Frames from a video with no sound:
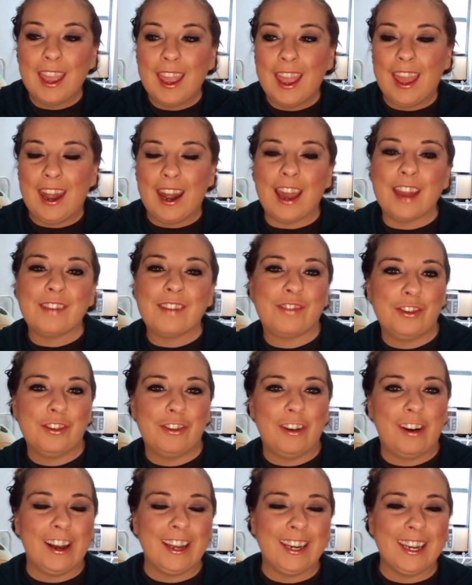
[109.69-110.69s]
And I, for
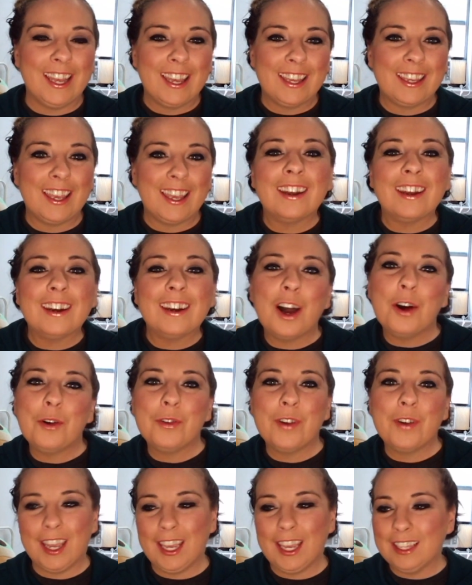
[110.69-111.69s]
one, cannot
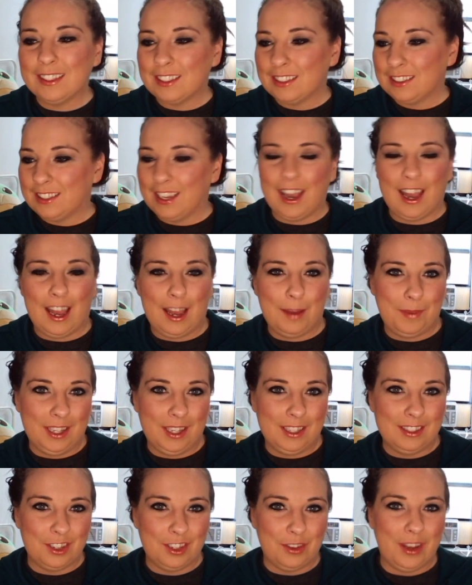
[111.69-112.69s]
wait to hop
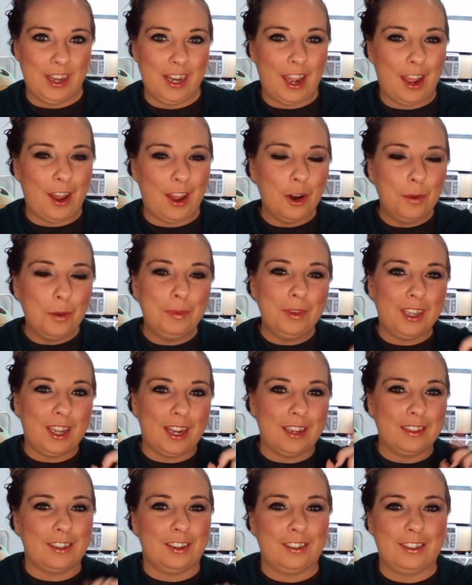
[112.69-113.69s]
into it. I hope you
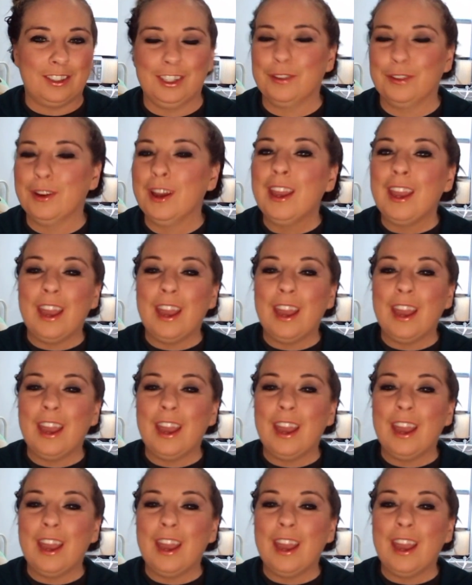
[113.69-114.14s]
guys are too.